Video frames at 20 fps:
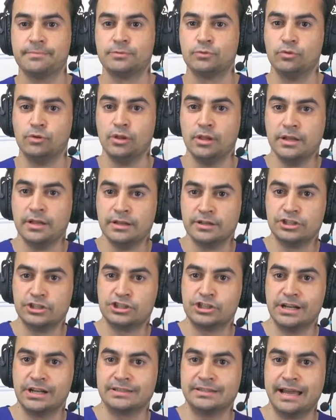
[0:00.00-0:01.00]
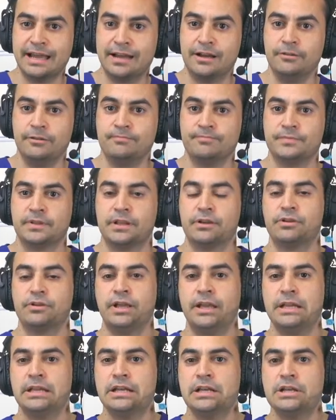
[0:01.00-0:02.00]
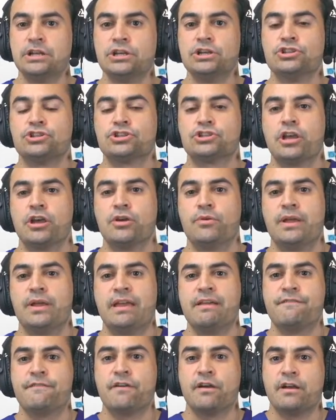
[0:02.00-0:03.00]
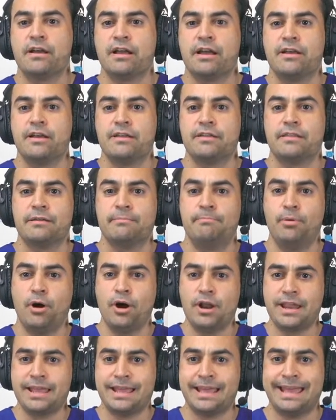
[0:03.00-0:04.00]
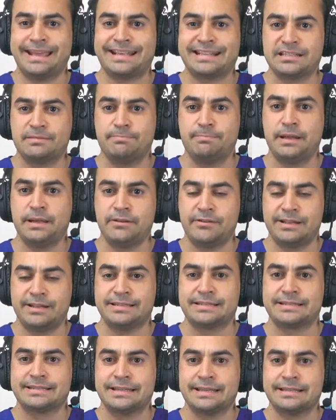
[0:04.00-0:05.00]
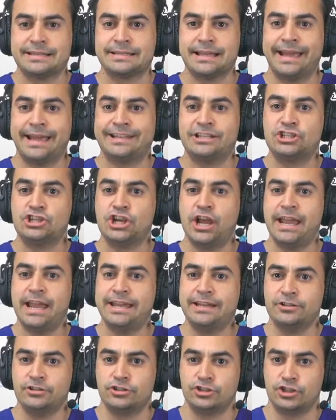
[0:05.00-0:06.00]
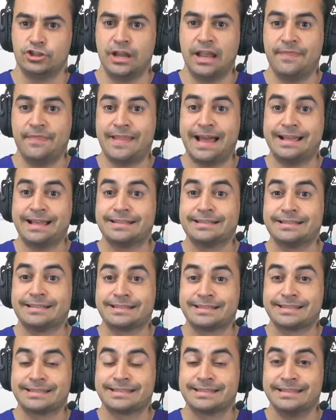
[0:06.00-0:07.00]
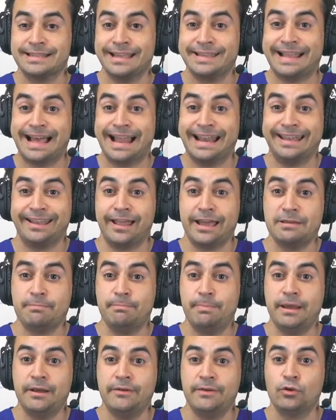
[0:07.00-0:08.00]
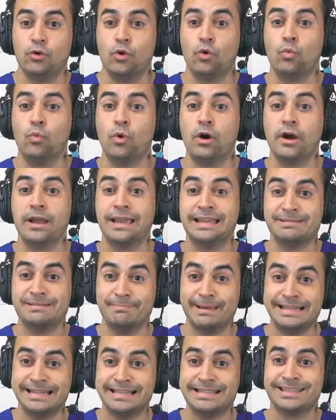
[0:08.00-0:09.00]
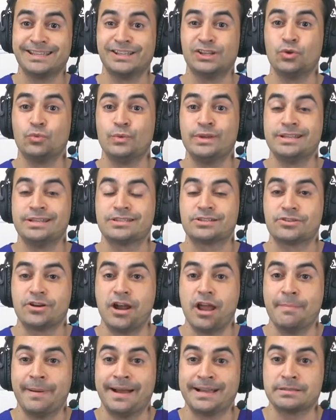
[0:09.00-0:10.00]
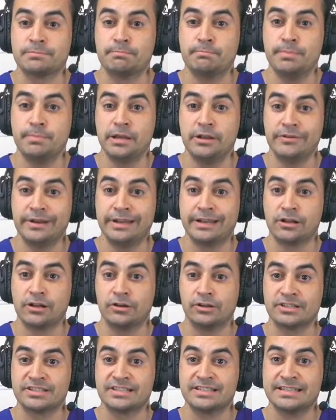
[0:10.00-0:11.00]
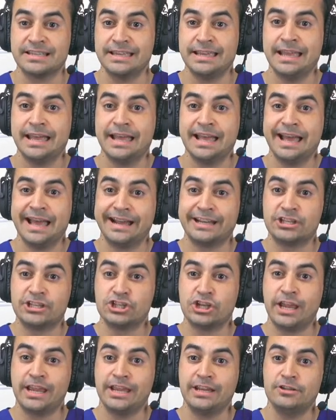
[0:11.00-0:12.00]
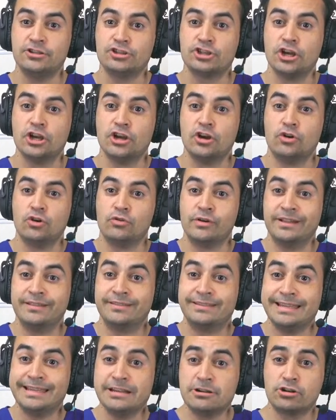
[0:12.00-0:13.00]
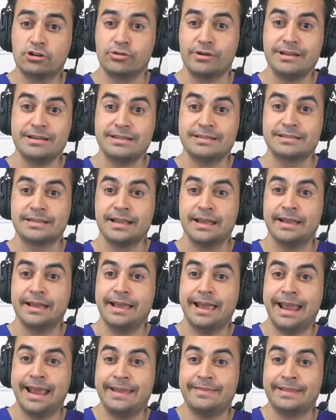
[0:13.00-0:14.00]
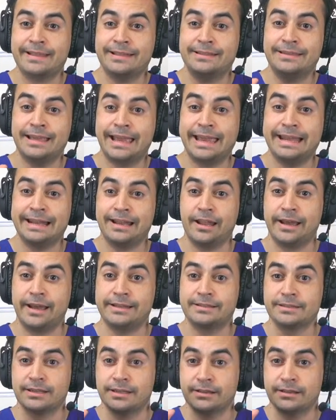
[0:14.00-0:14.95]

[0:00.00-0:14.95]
will shut down. Okay. So if the body experiences a change in that light period, what in medicine we describe as periodicity, a change or a decrease in the daylight